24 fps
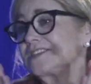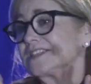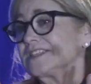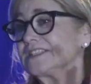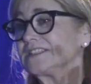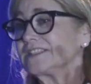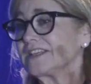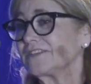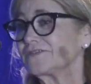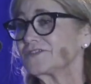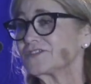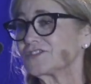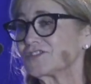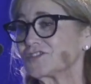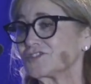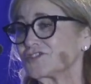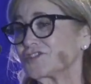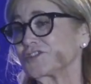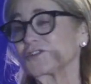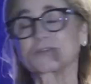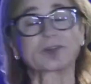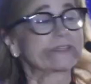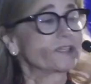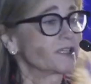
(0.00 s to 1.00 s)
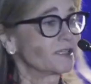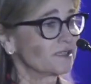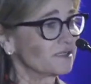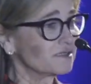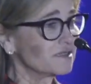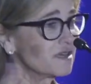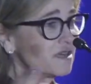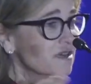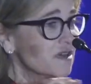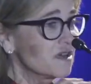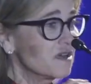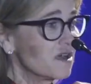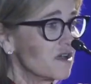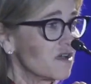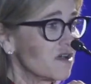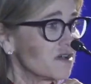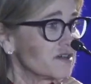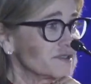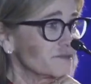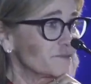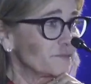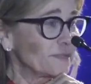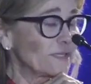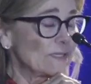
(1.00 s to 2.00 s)
He loves cheering
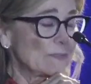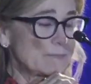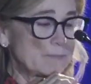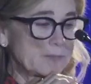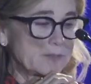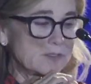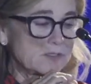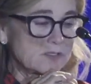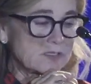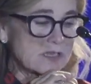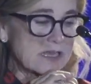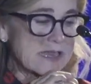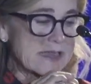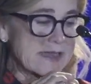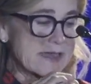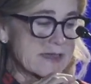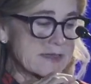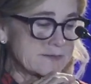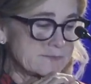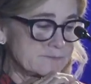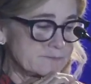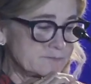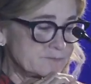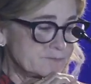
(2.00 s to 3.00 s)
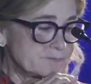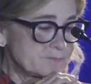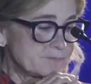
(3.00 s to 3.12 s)
on people. And